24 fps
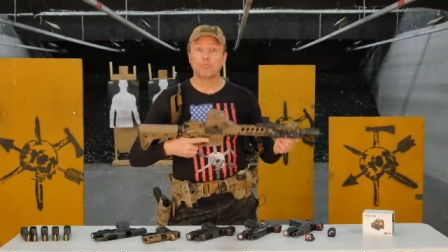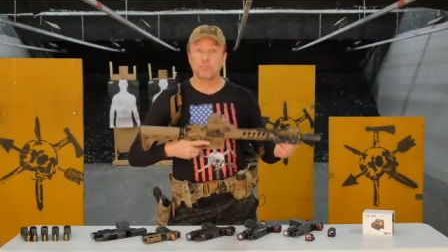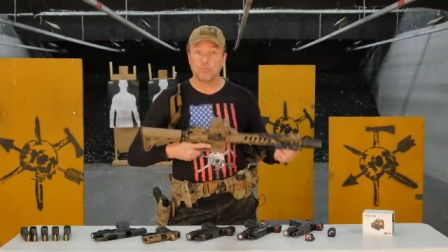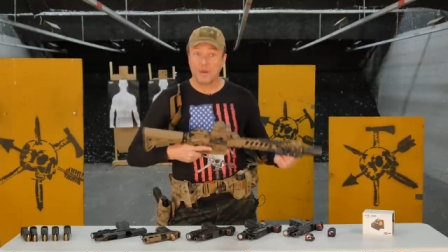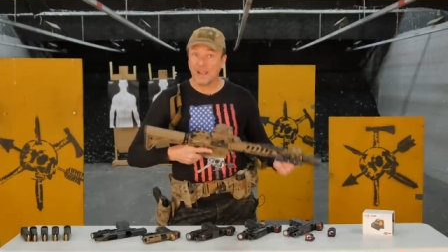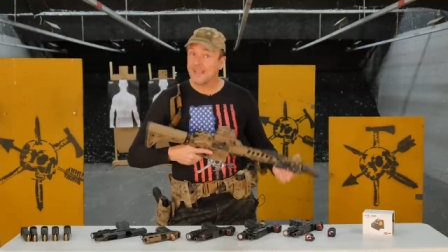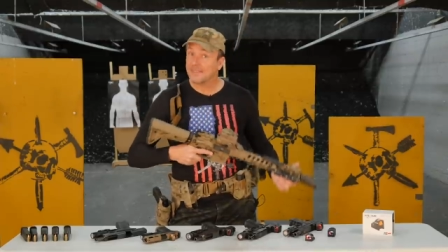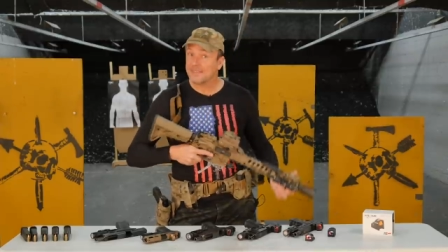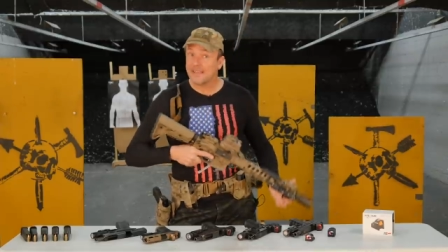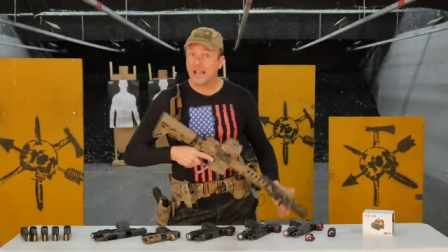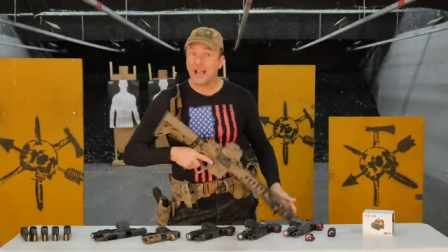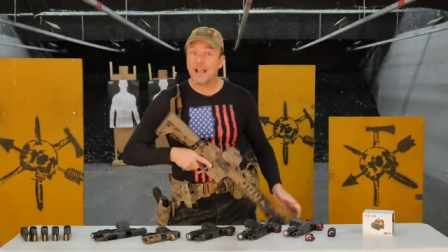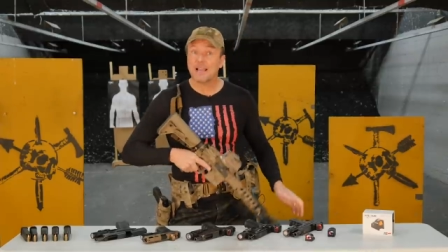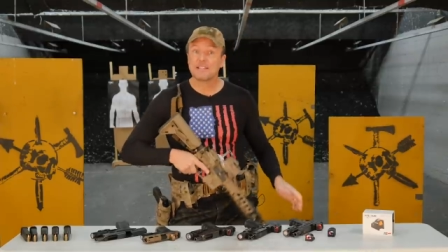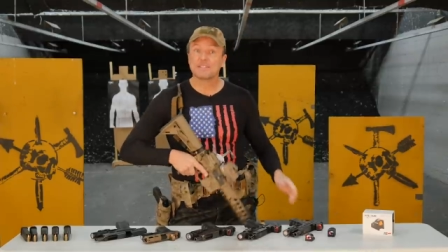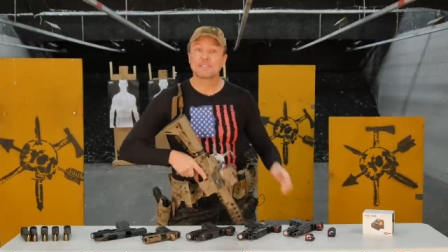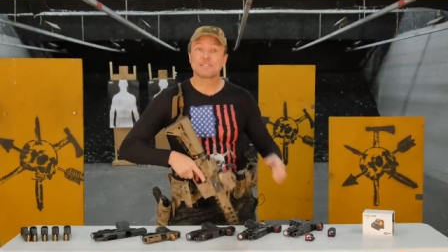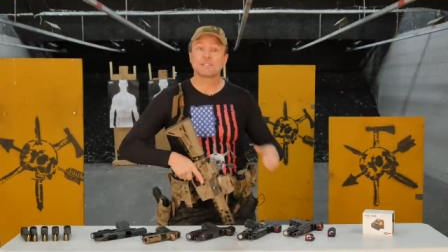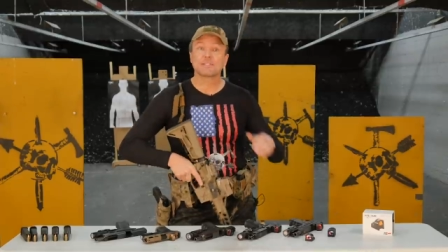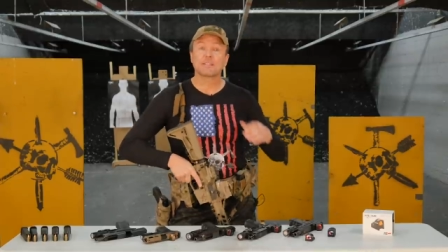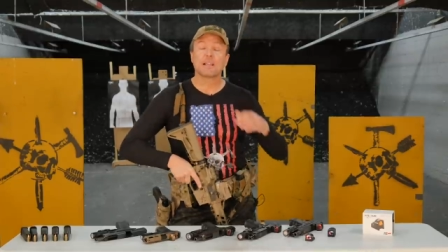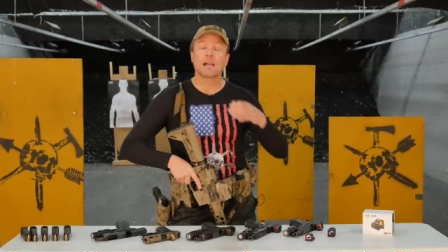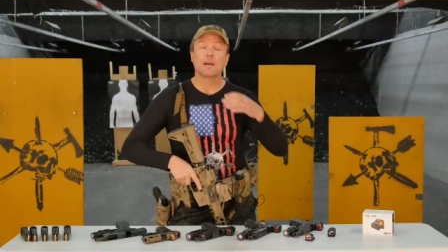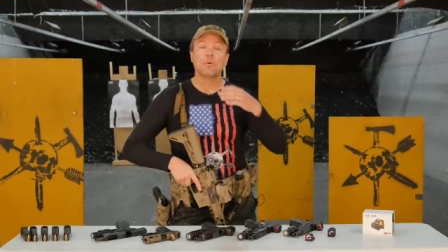red
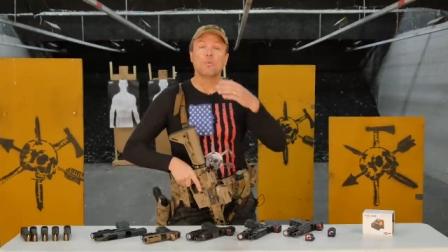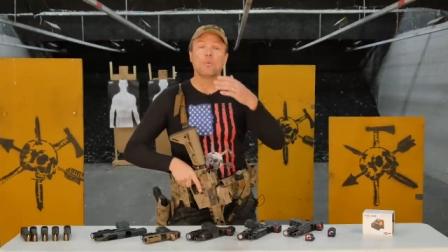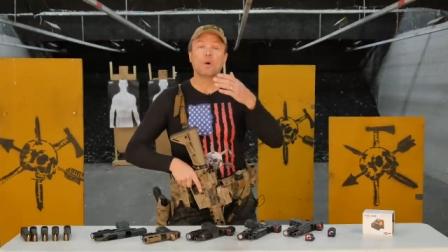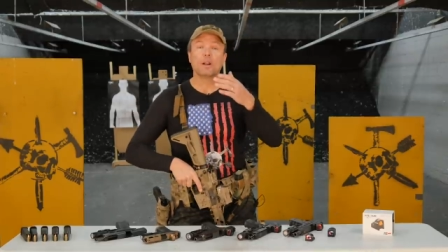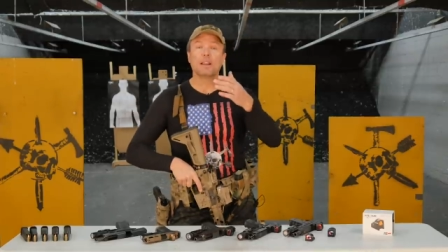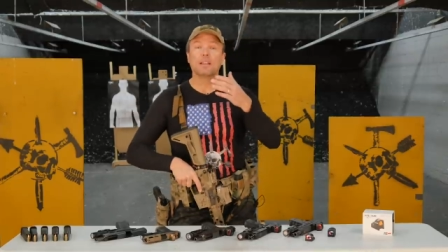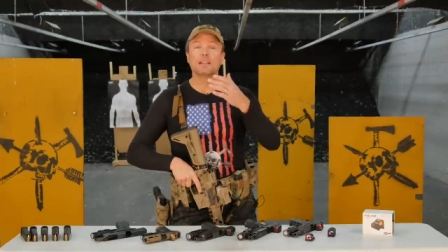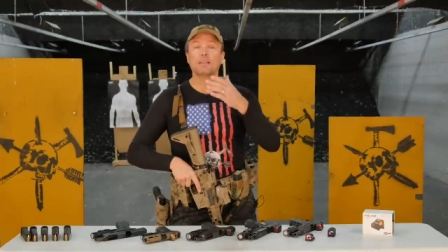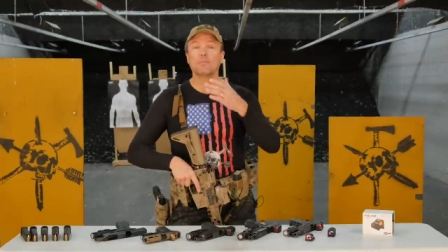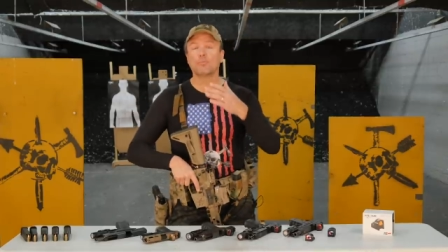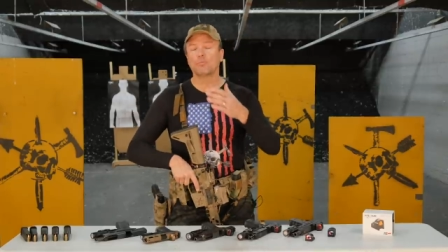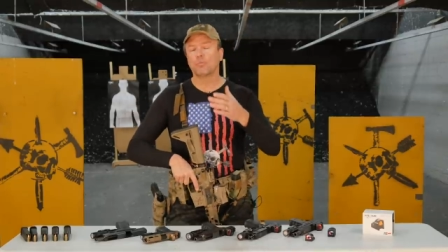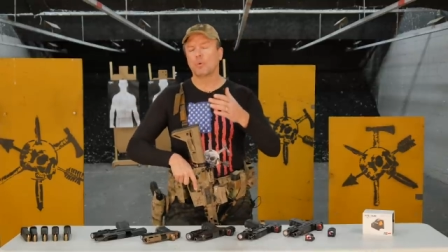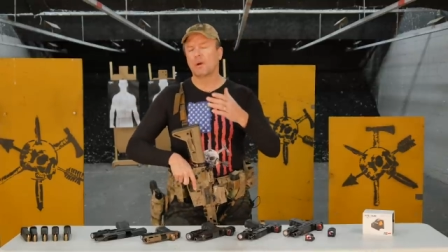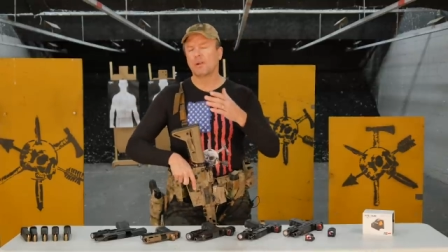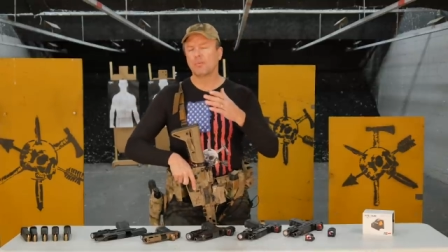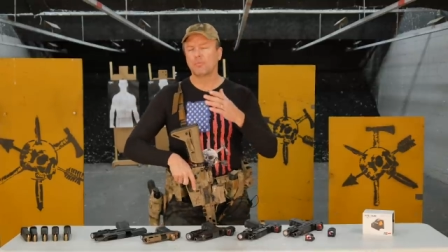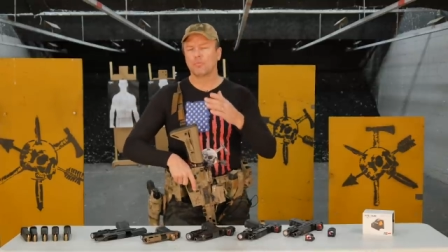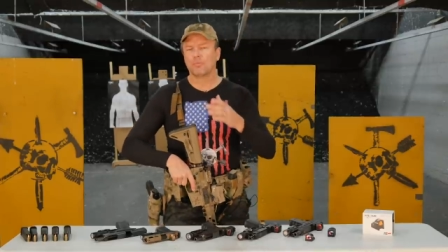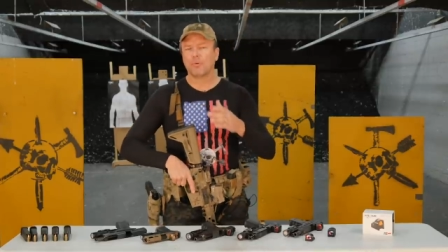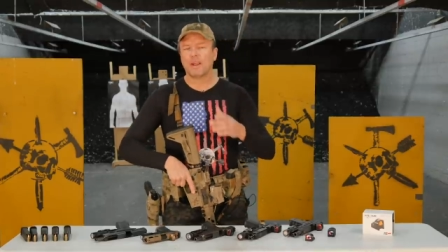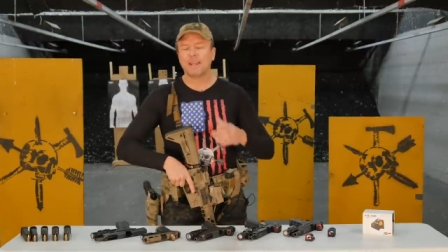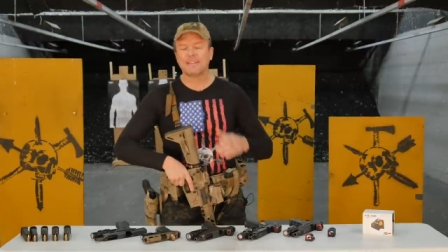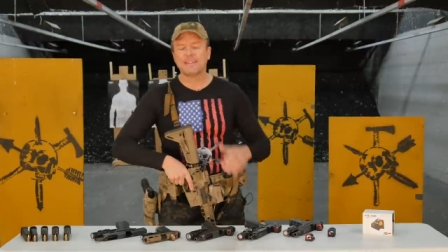dots, what, what
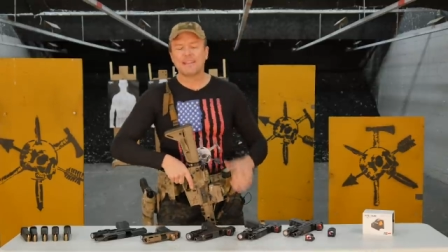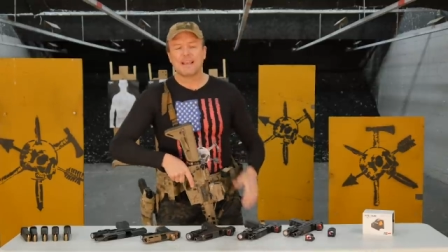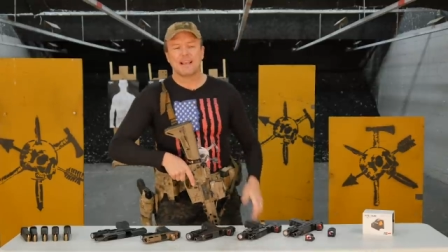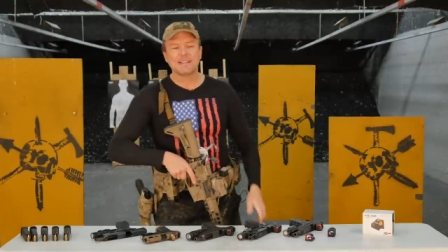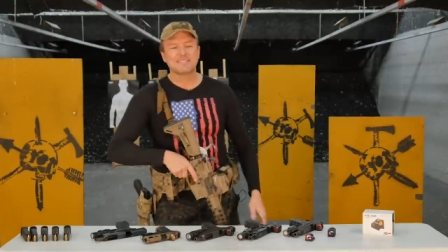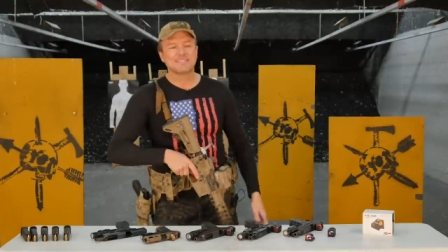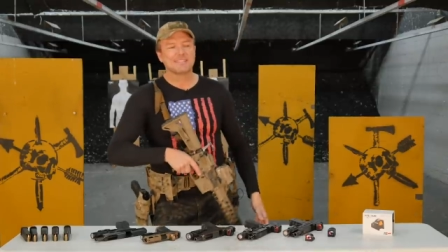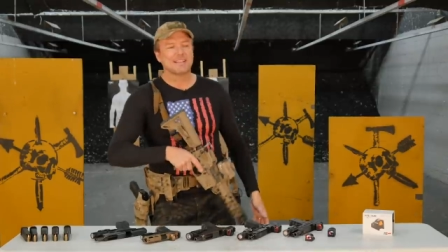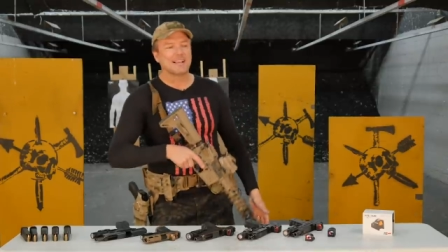red dots